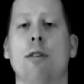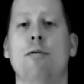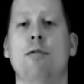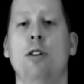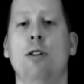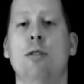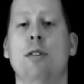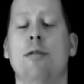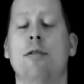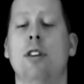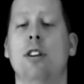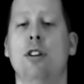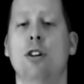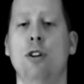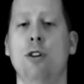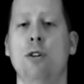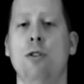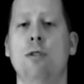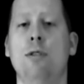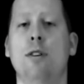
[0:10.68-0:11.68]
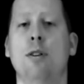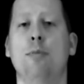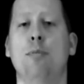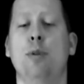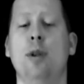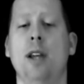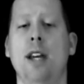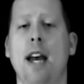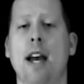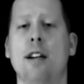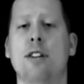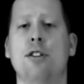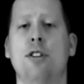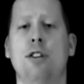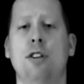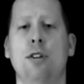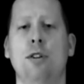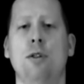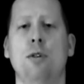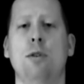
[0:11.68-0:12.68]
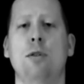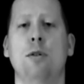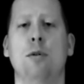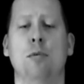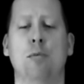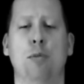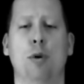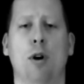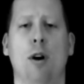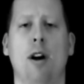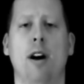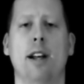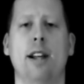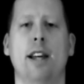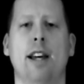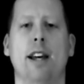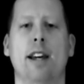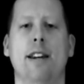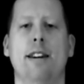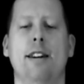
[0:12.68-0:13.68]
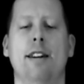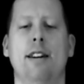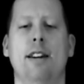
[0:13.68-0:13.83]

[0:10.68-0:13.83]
review of the new PX2 Broadhead.